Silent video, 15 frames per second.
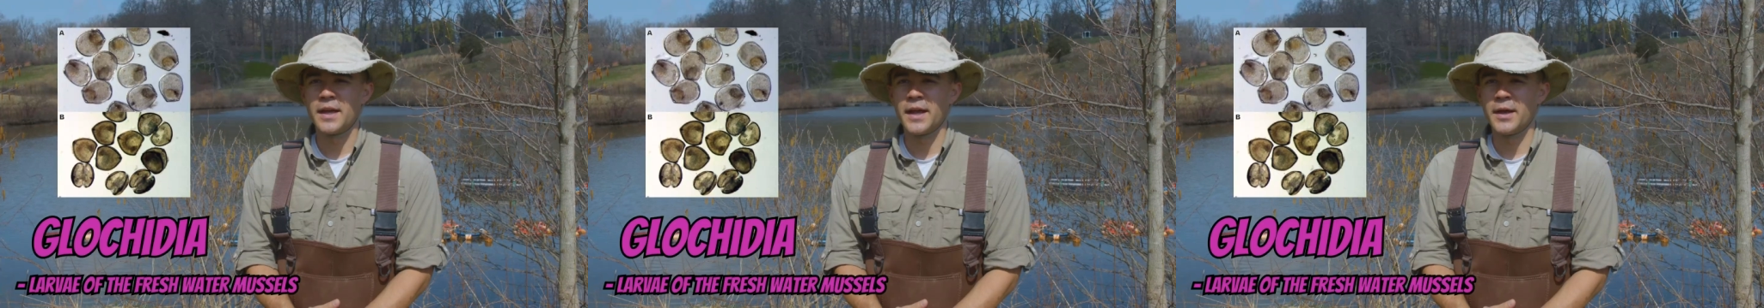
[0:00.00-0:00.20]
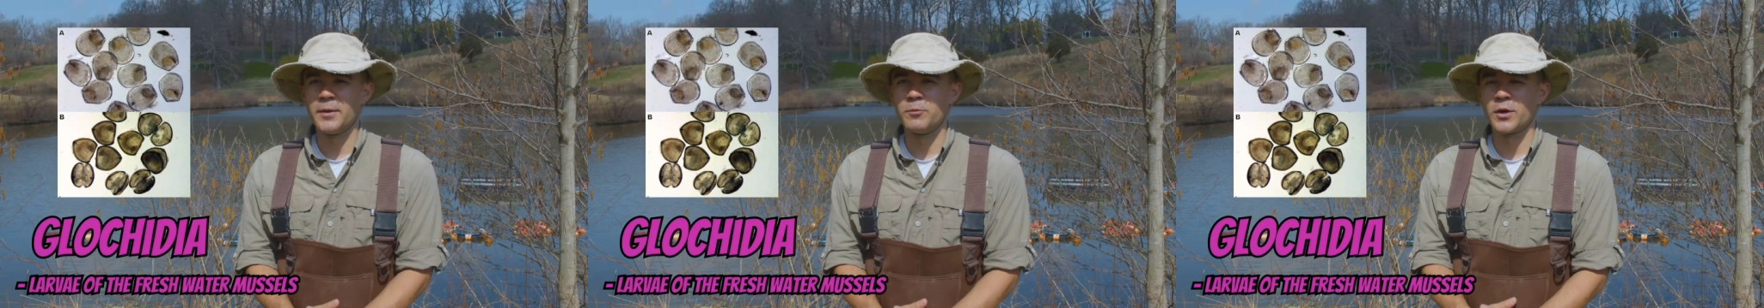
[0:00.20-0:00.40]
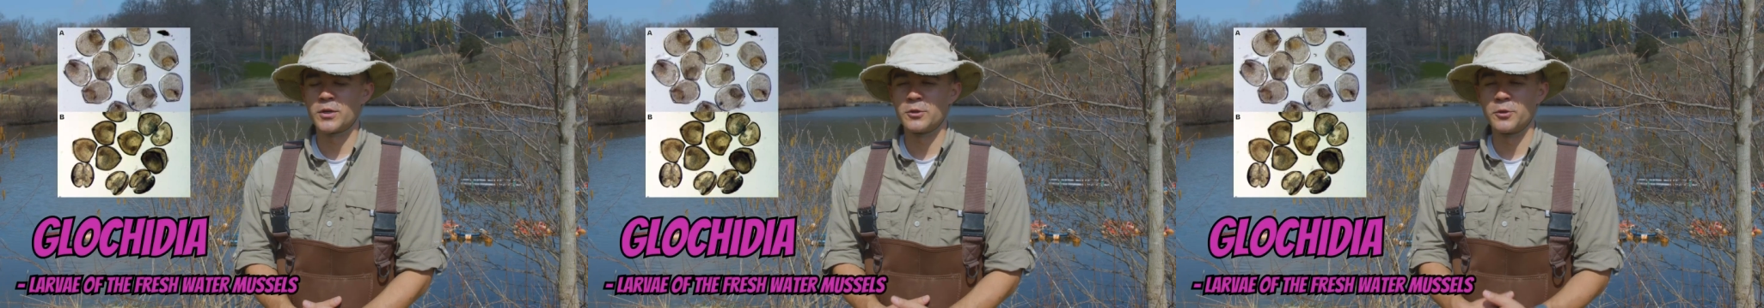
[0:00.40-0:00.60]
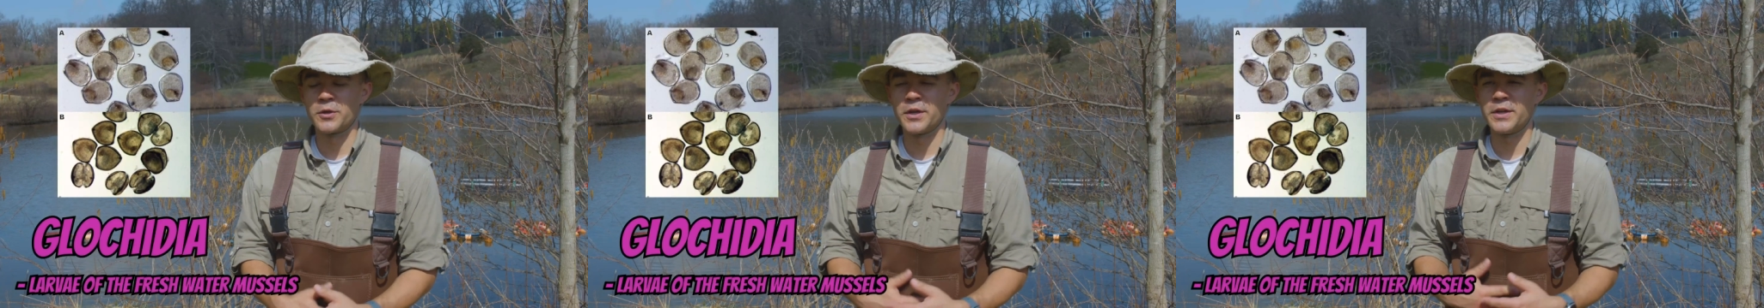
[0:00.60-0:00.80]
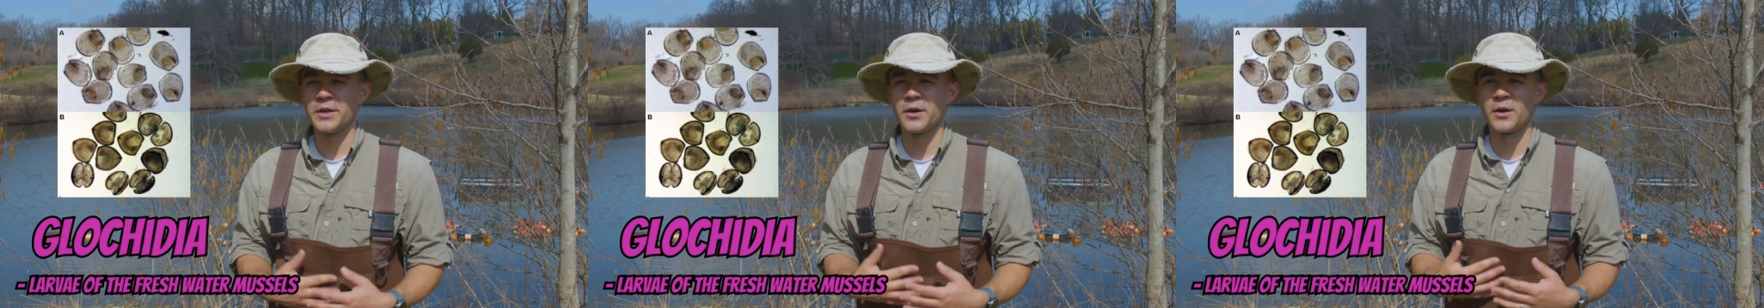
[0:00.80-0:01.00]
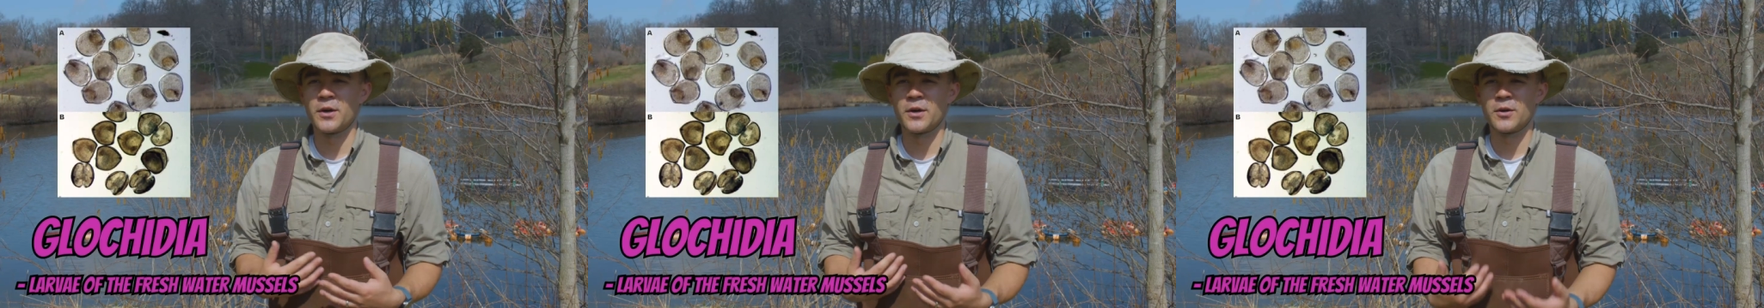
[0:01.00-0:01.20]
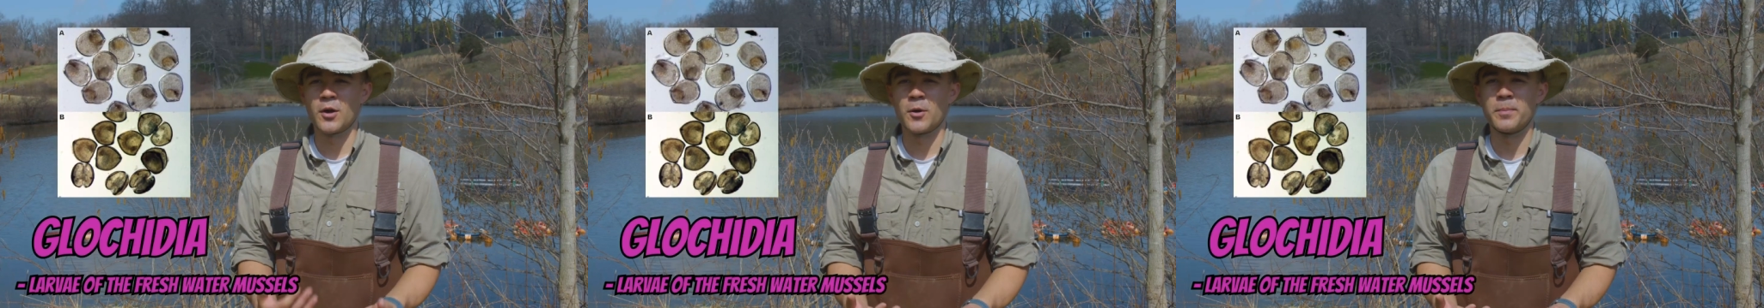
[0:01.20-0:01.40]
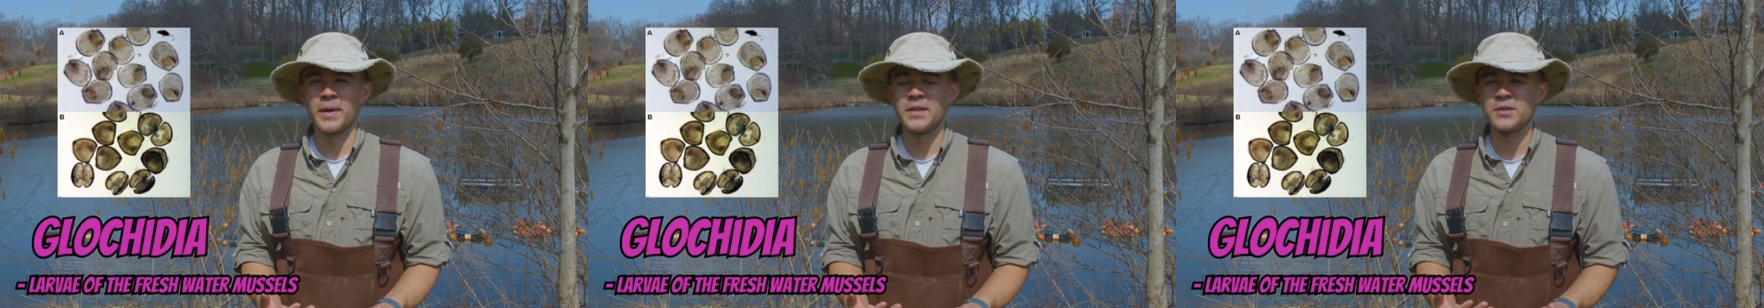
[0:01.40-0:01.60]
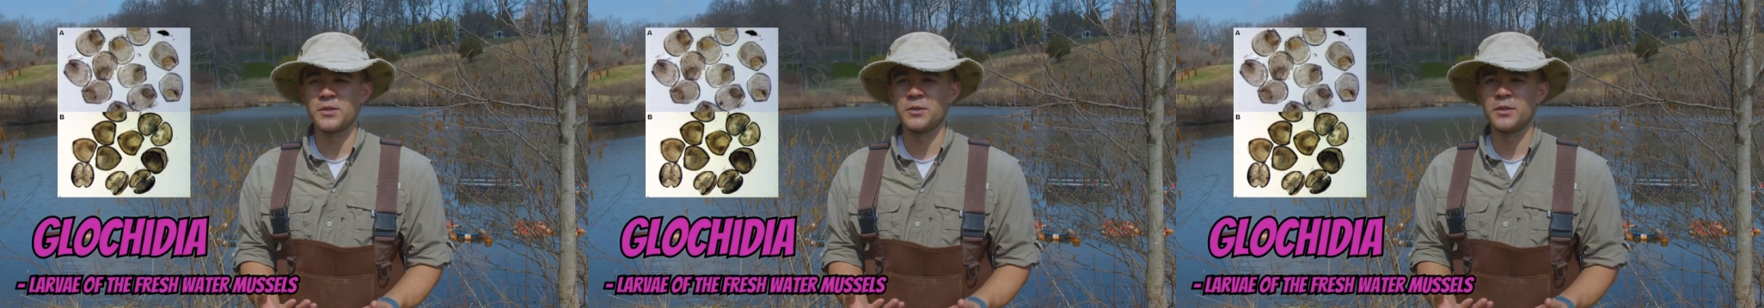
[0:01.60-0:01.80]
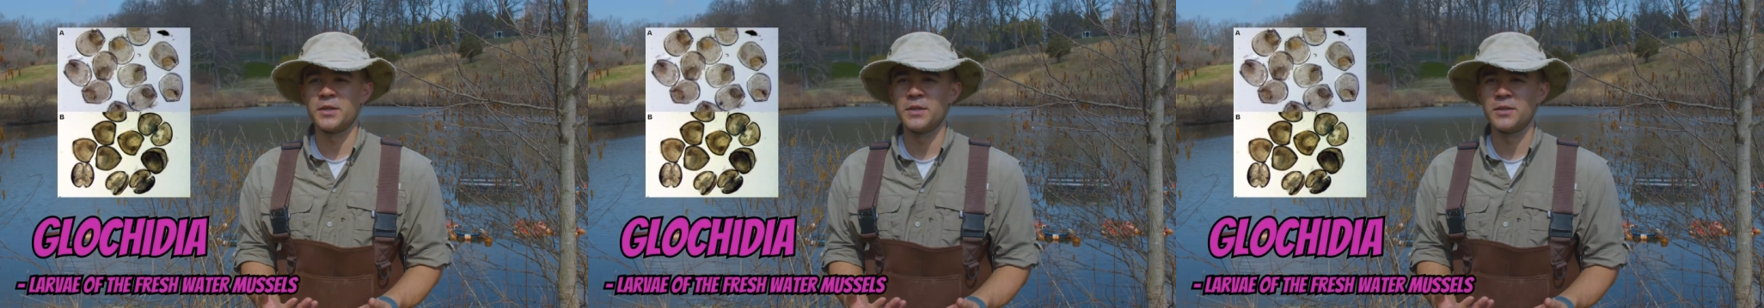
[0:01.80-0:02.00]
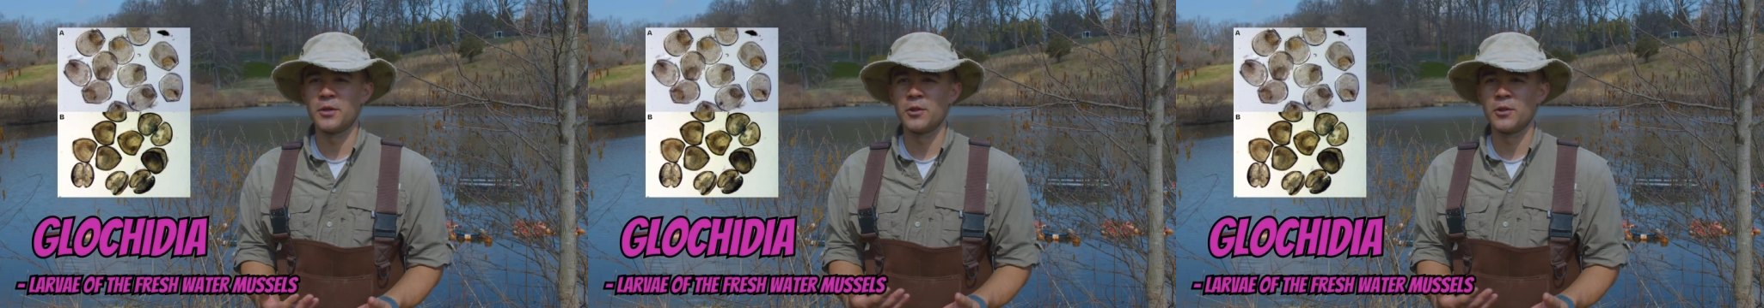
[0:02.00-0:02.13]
And what Glaucidia are basically